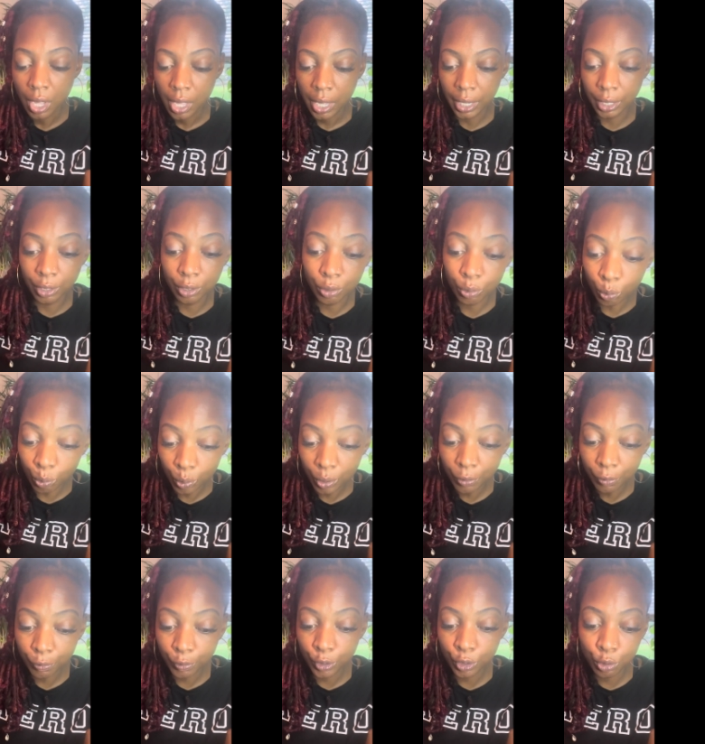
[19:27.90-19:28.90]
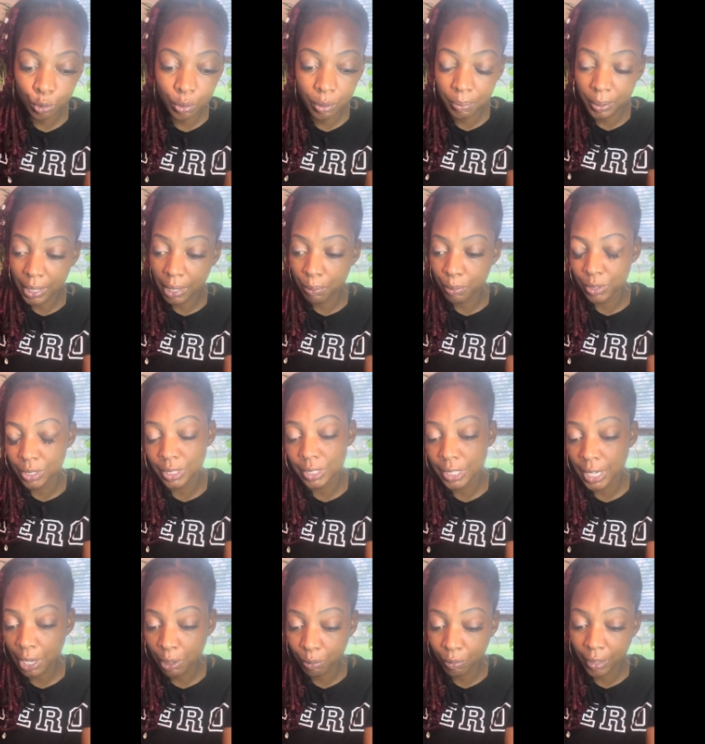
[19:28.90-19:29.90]
And in order for you to be able to
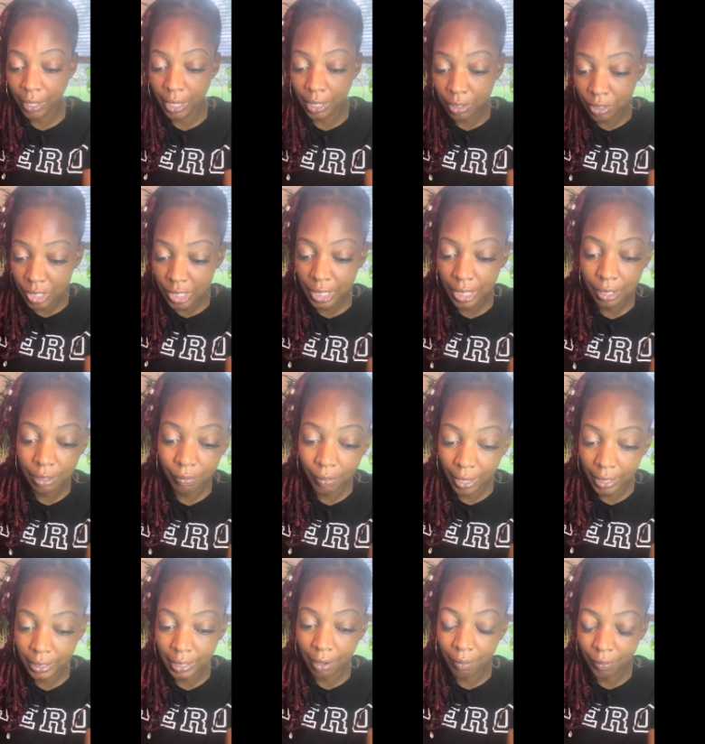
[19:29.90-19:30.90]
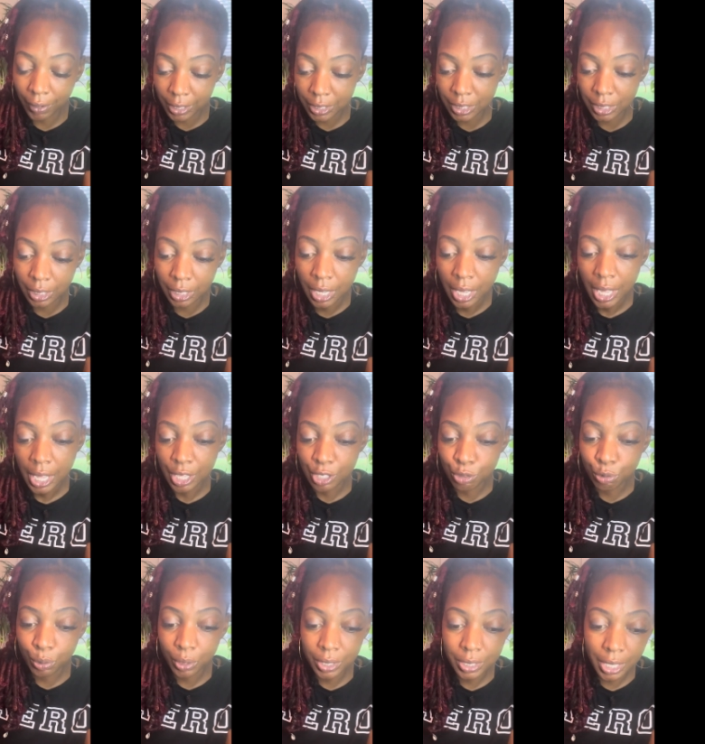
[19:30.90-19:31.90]
channel the energy in the right direction, it's
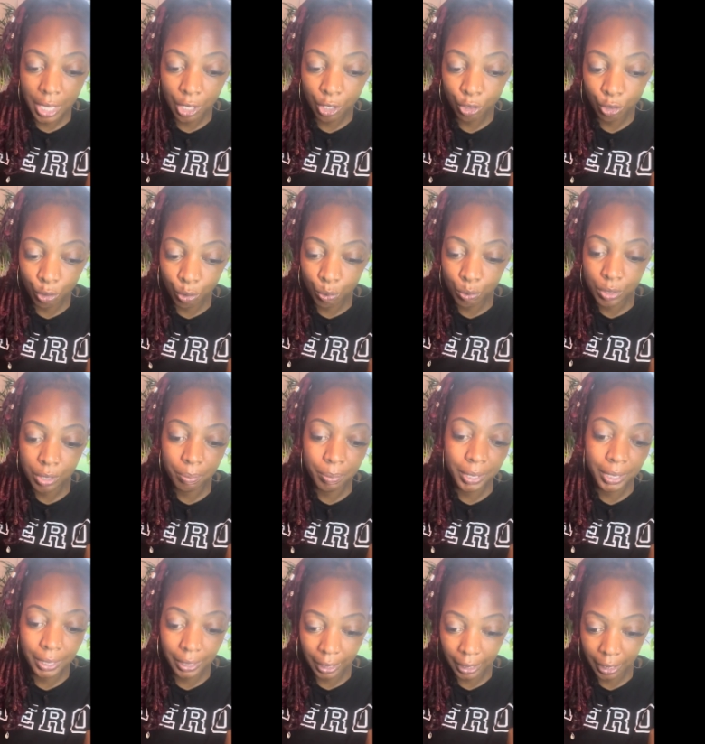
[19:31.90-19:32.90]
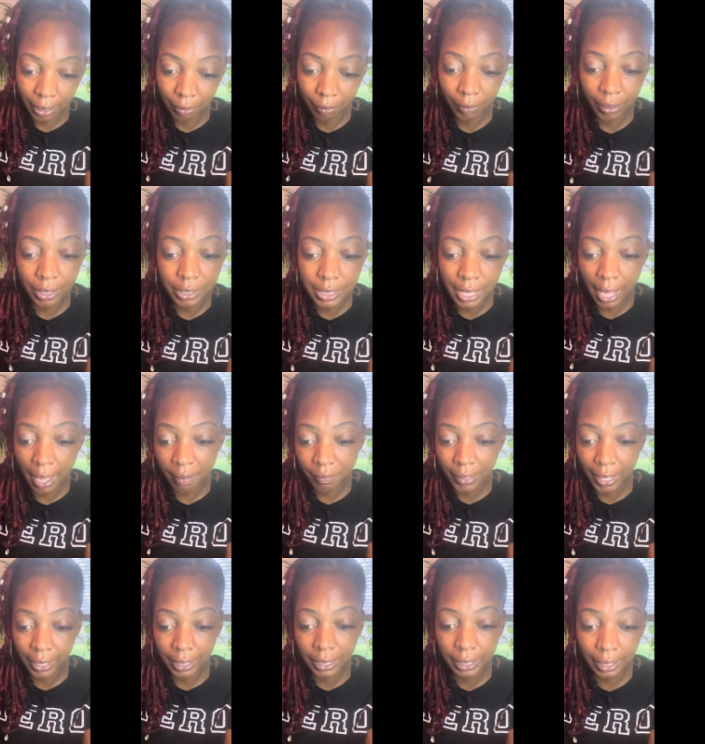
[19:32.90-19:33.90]
going to take you to be clear, right? To have
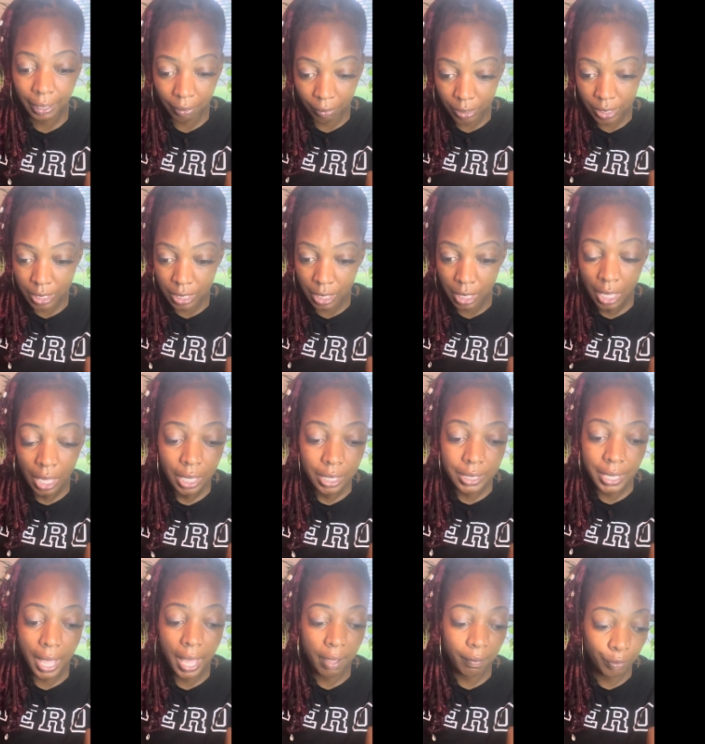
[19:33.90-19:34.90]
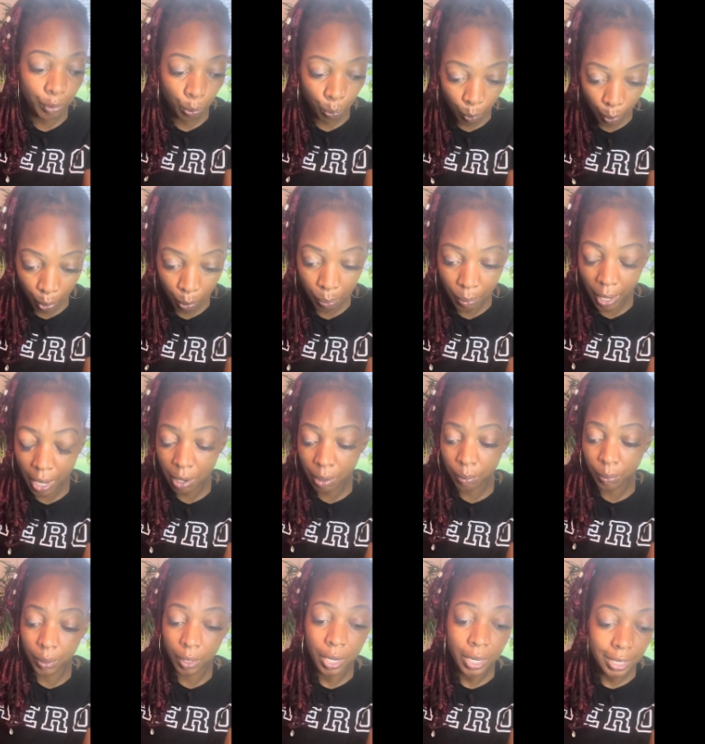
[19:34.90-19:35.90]
that clarity, to have the
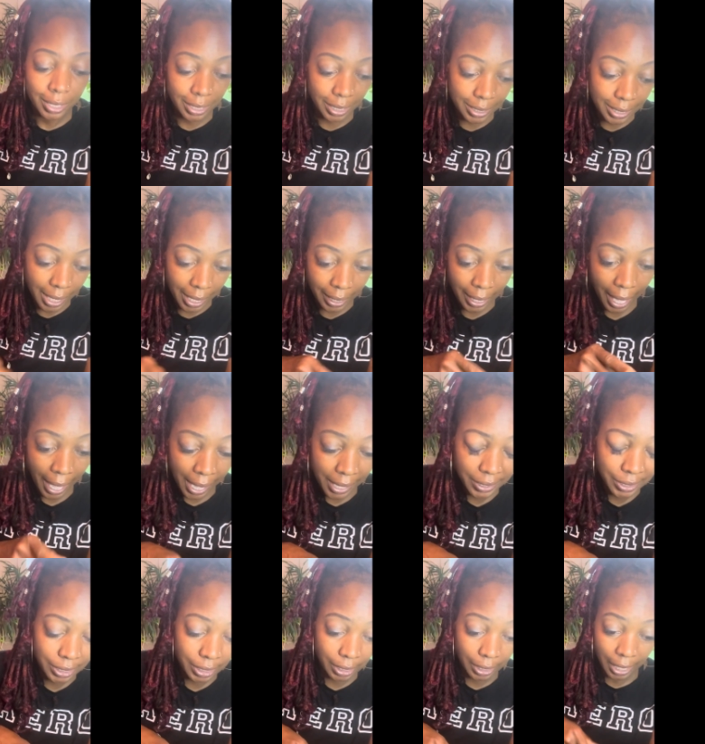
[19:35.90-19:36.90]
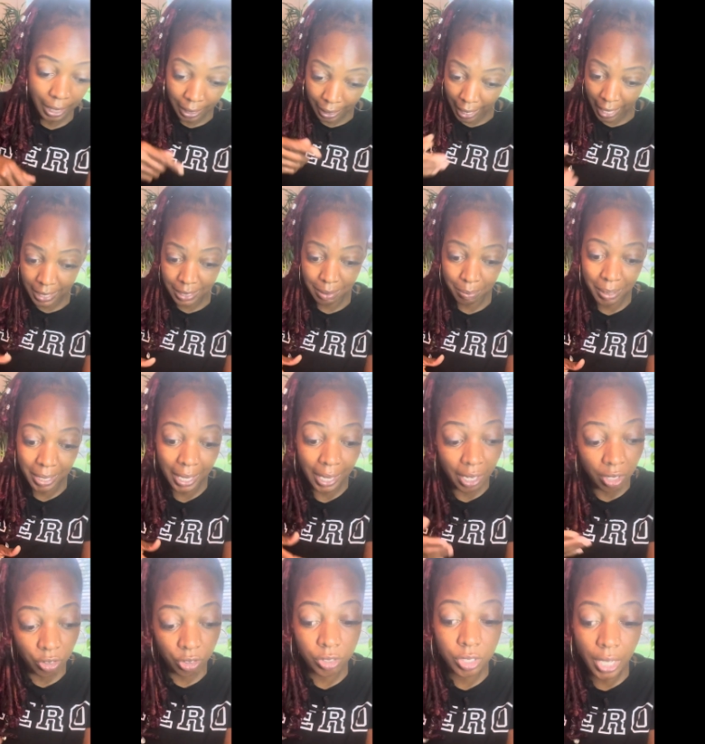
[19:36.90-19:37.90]
willpower to take action. And it has to be
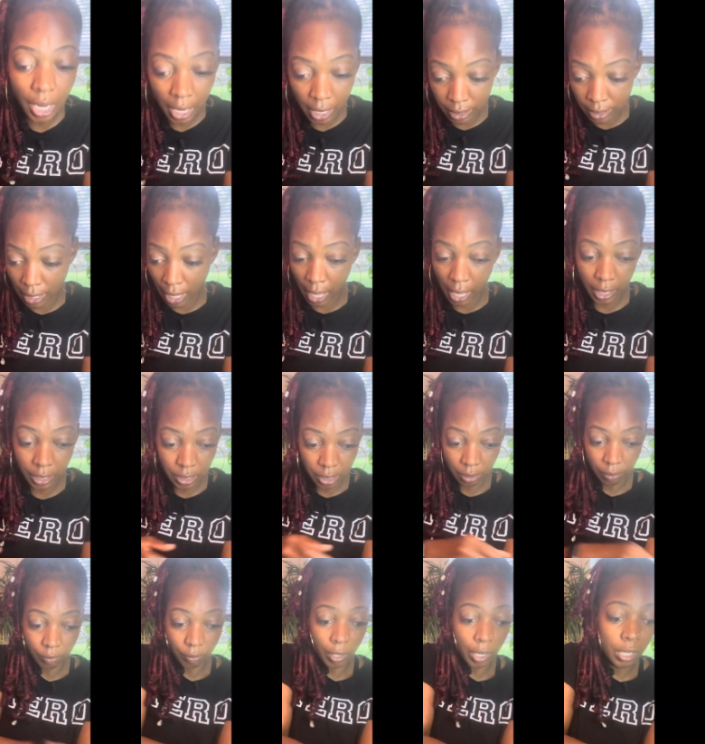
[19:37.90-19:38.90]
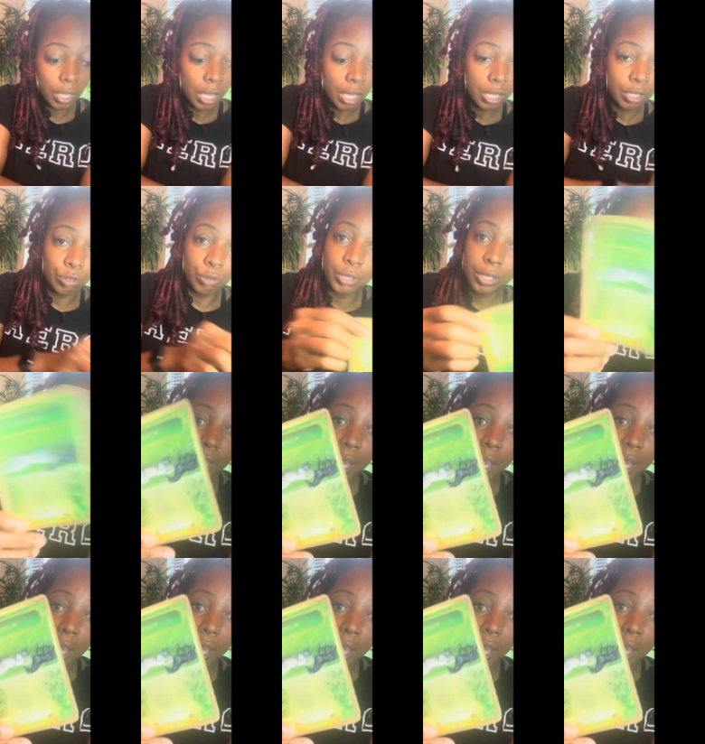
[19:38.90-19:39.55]
energized action, right? You see